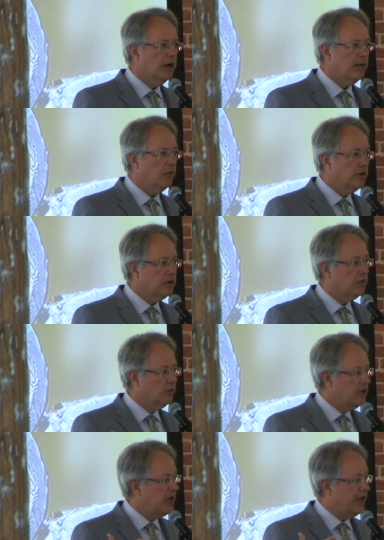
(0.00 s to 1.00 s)

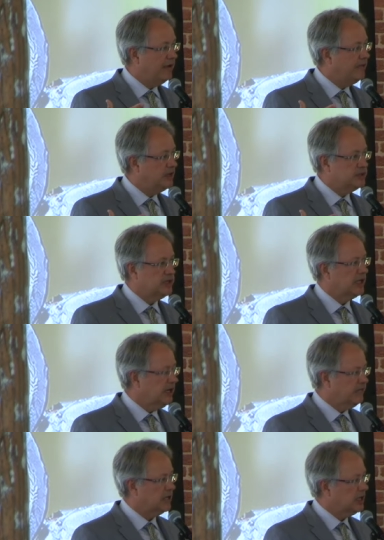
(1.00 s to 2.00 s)
we have a
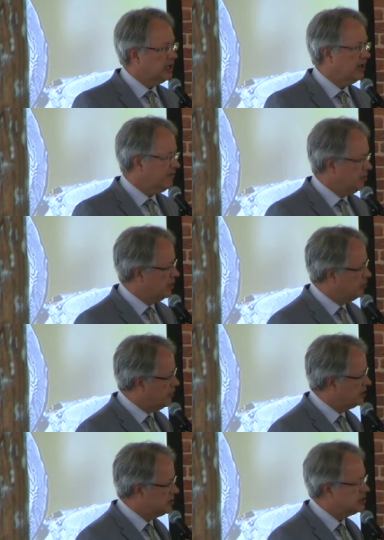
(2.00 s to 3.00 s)
significant government
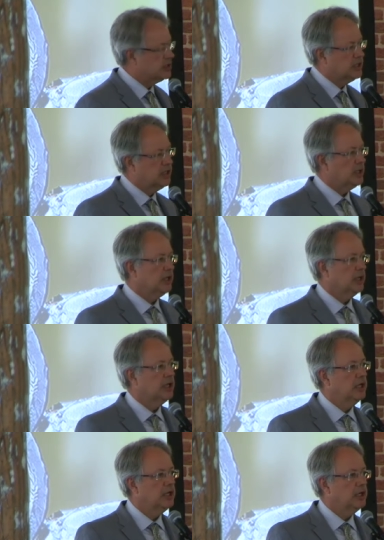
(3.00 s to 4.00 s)
presence still
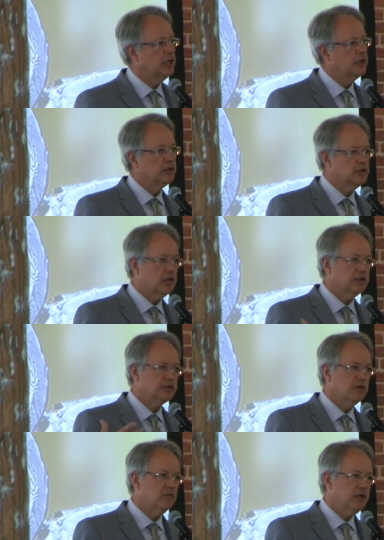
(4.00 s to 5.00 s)
in the Charleston